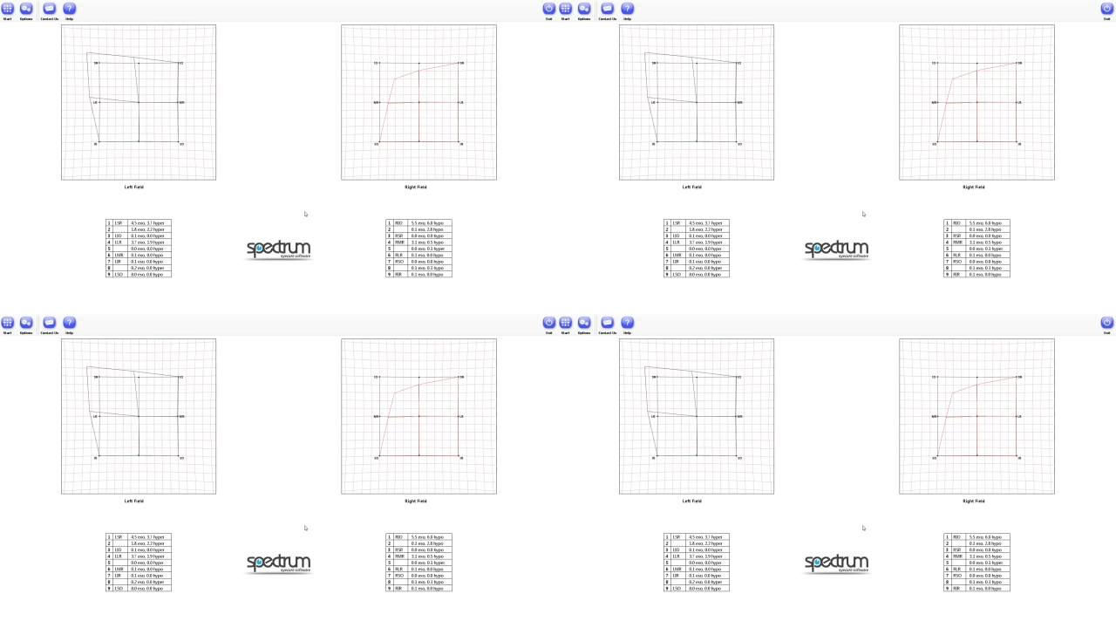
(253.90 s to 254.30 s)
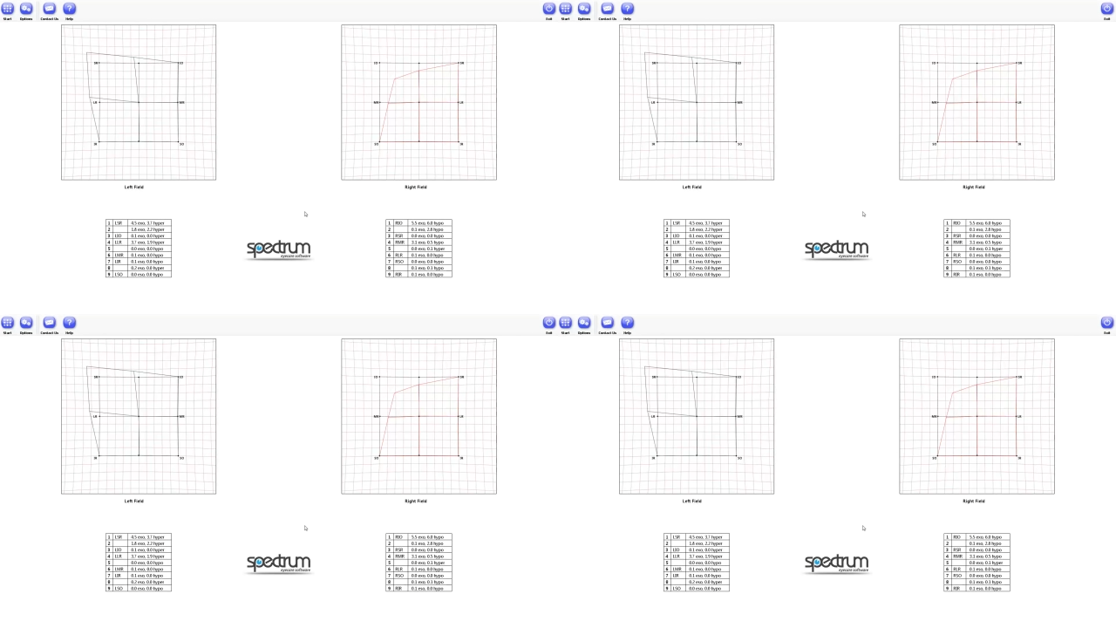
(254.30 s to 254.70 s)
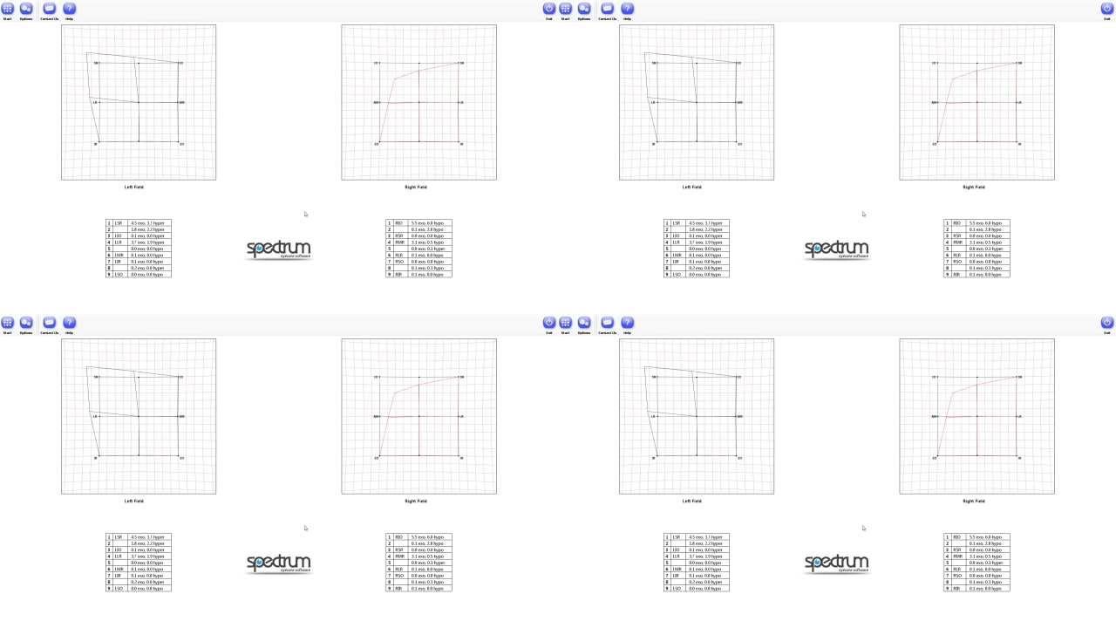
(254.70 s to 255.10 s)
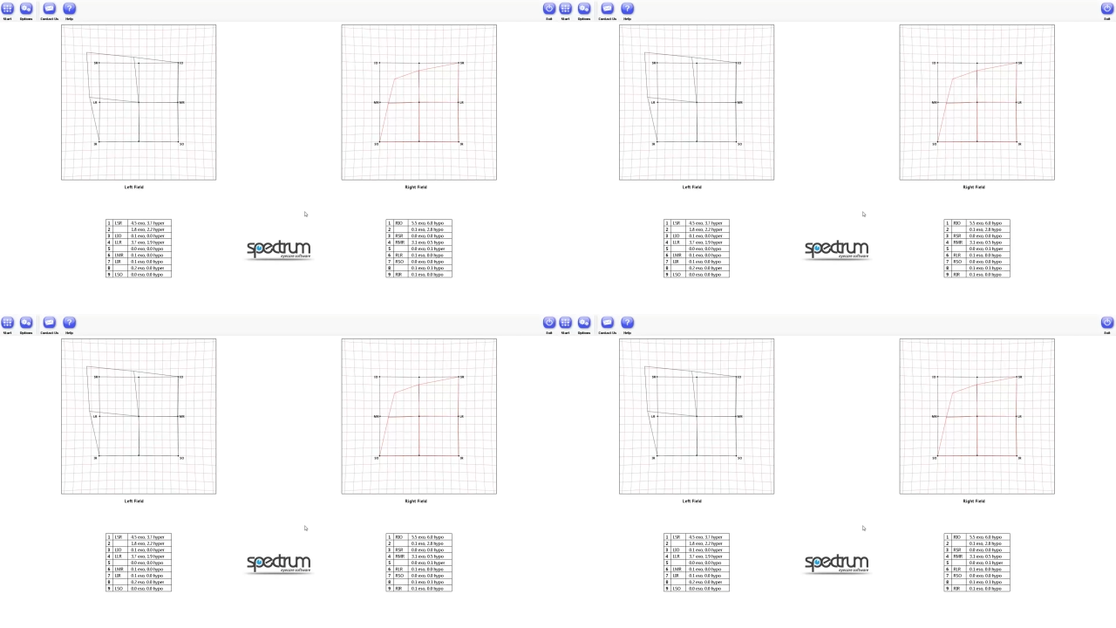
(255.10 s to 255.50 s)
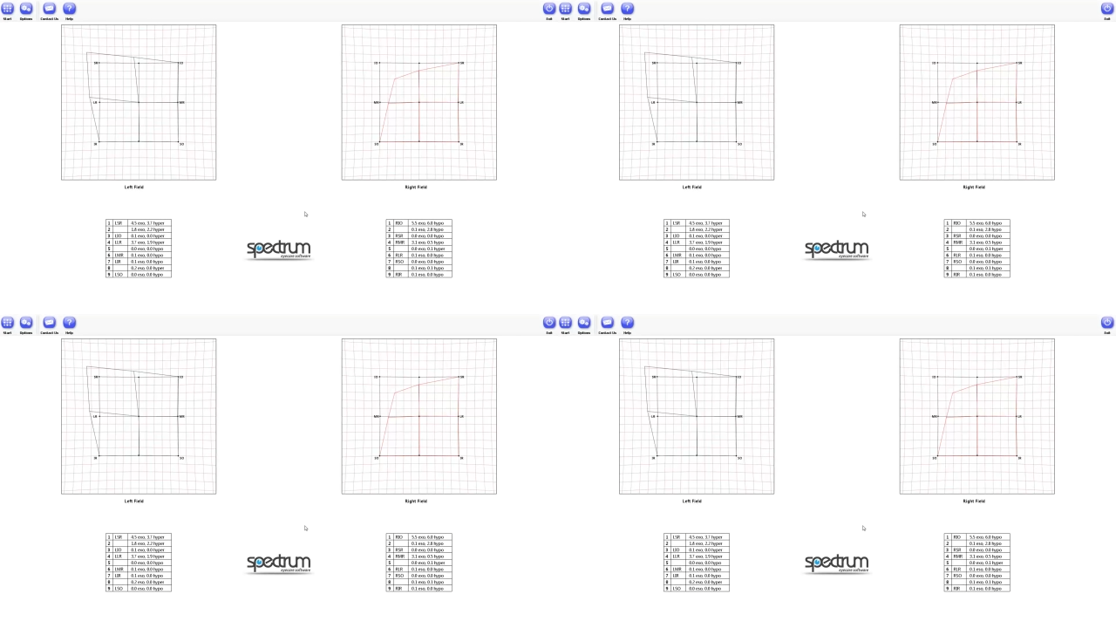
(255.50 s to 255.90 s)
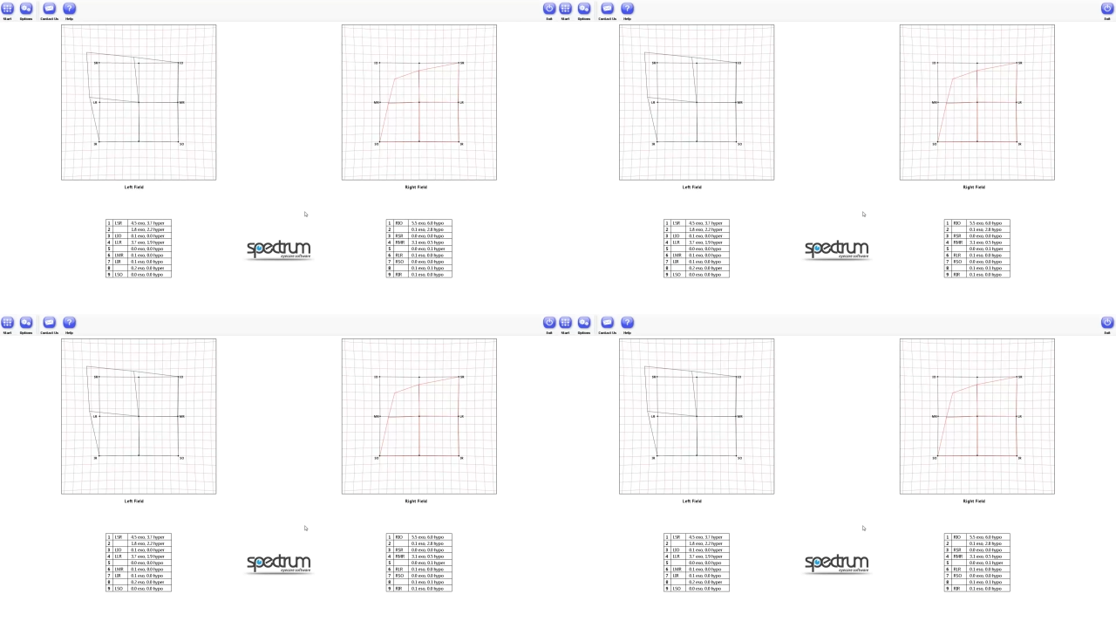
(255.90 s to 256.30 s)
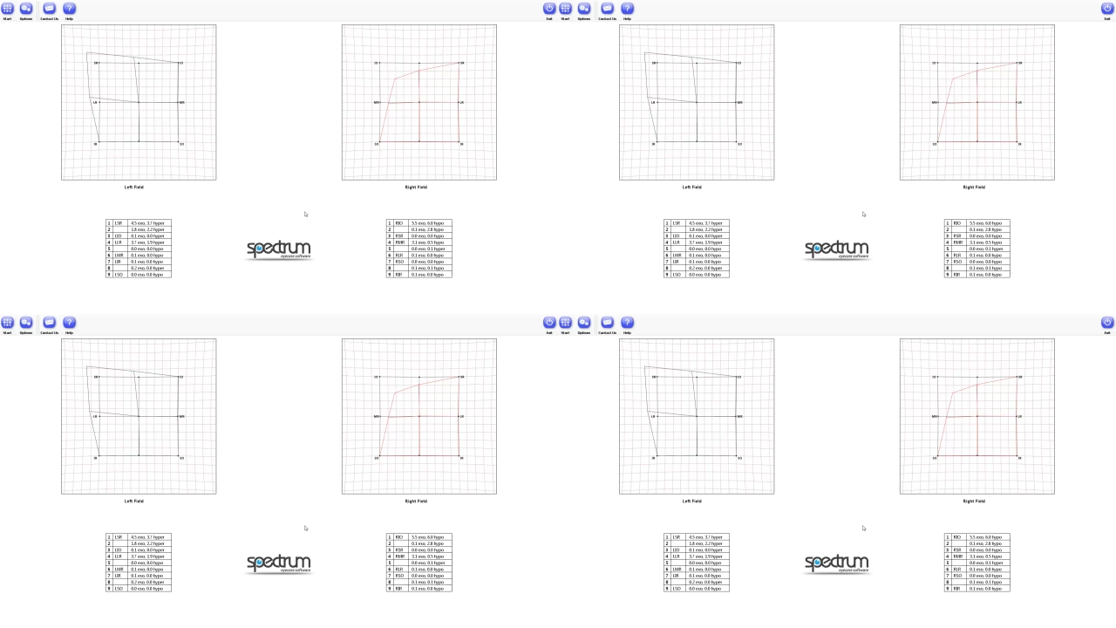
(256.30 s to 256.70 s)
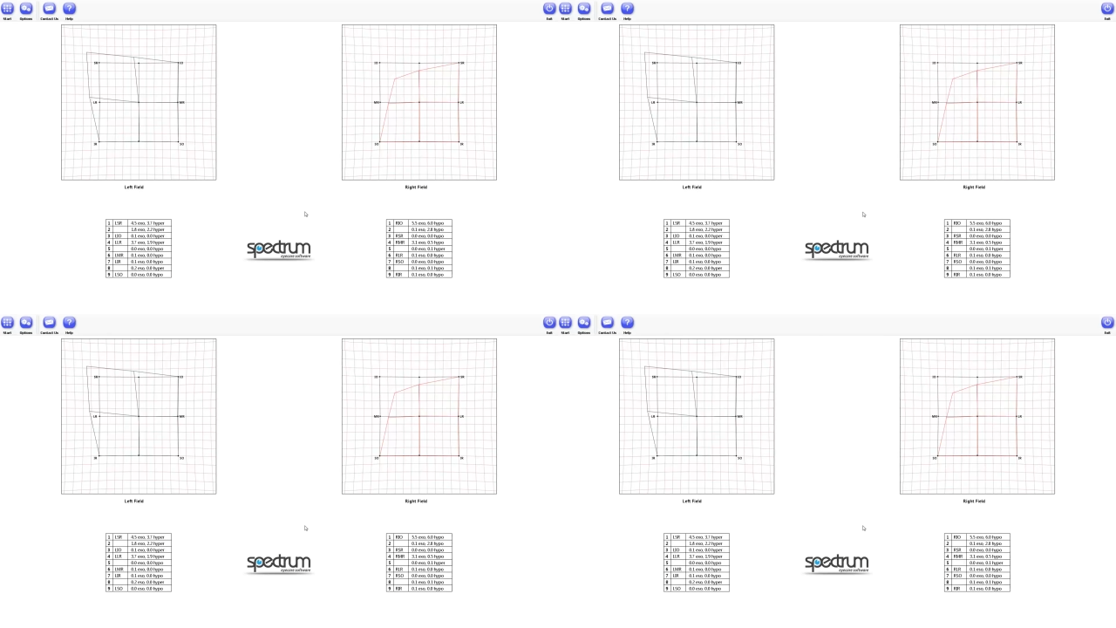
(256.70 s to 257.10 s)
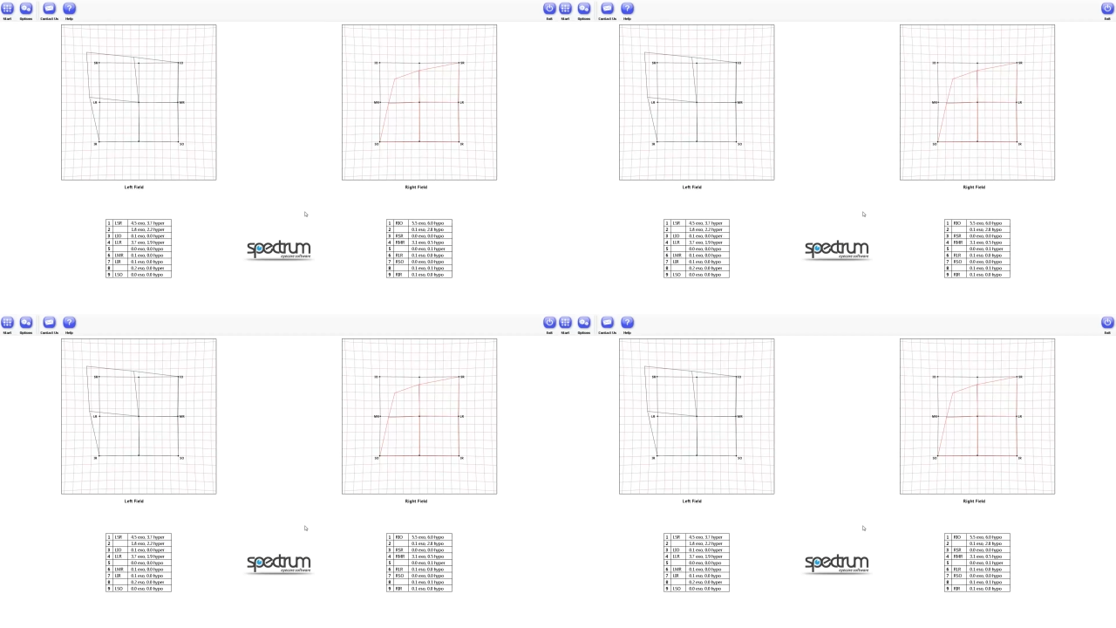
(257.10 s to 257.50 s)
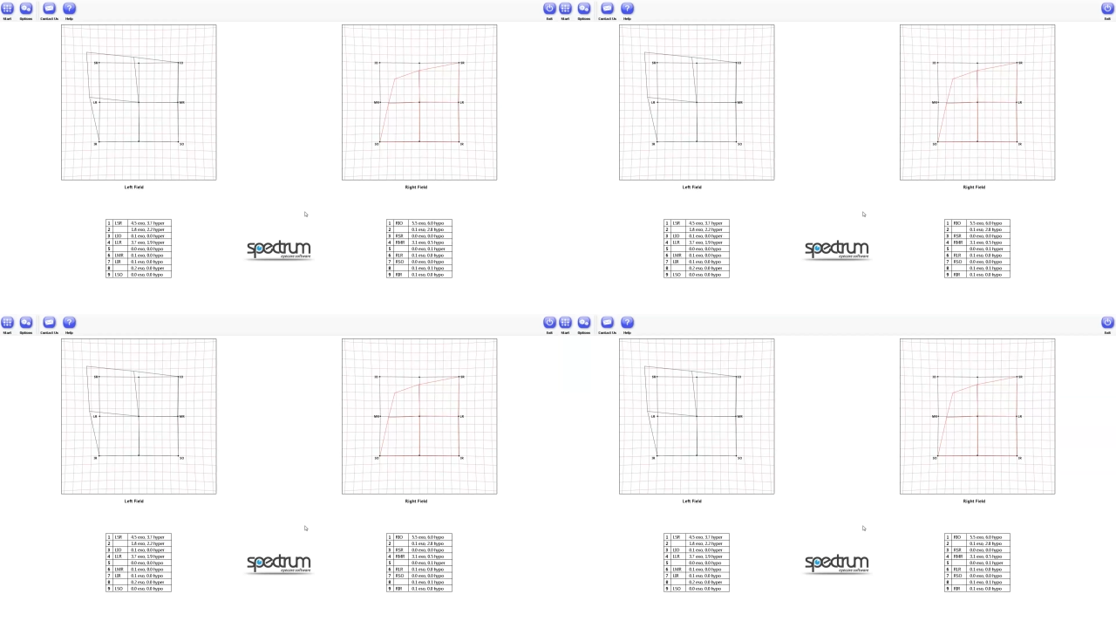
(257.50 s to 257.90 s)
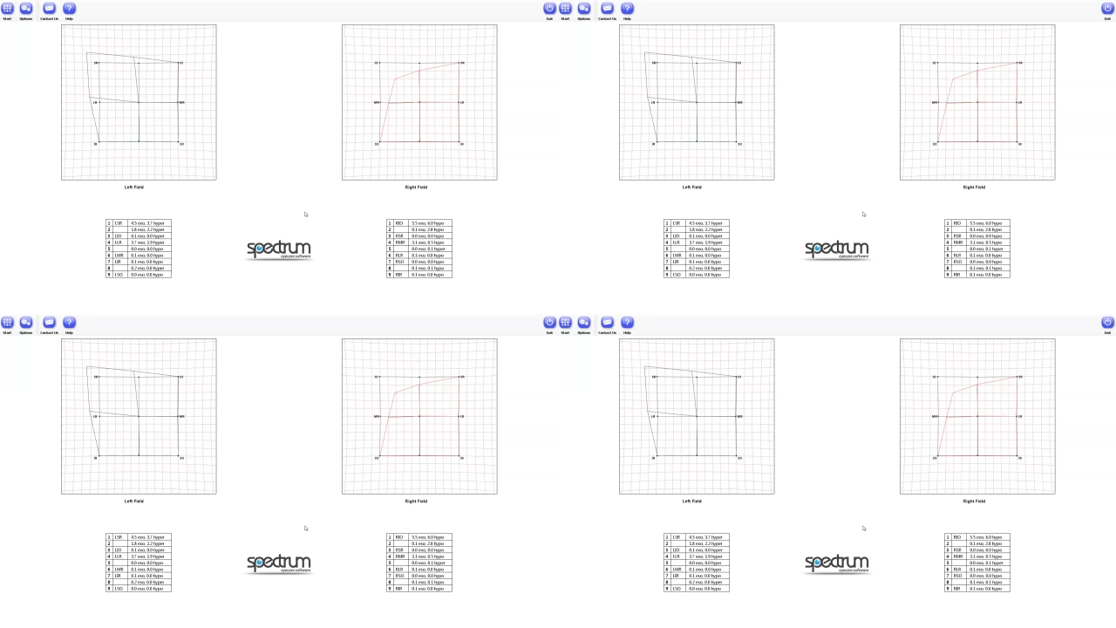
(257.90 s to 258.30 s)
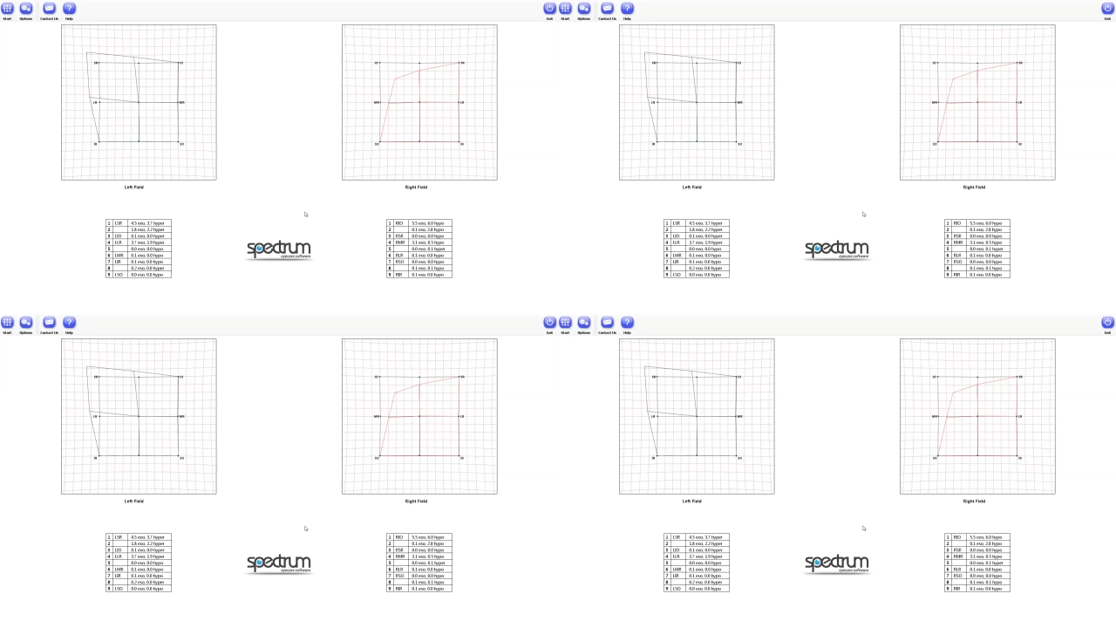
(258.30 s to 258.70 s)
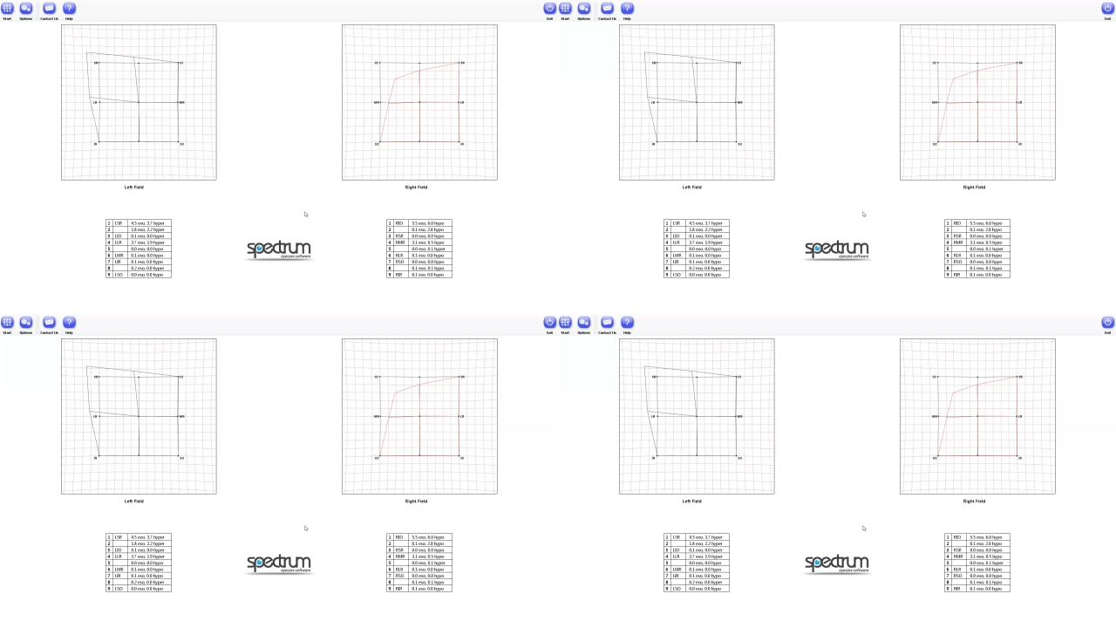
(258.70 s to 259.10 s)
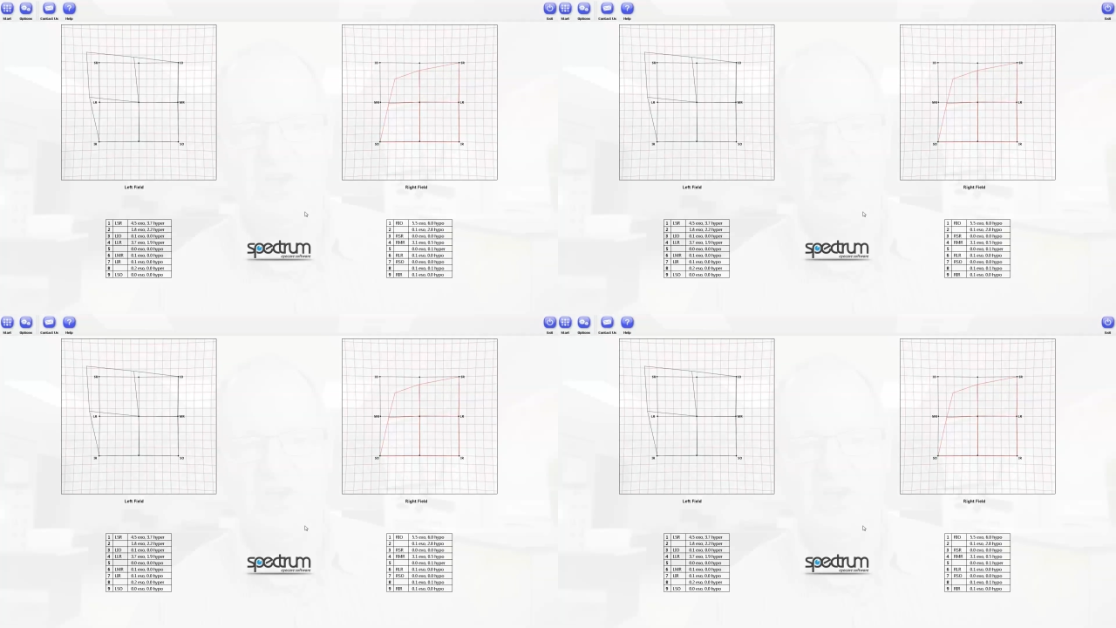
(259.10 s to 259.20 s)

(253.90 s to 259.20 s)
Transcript: (no speaker visible)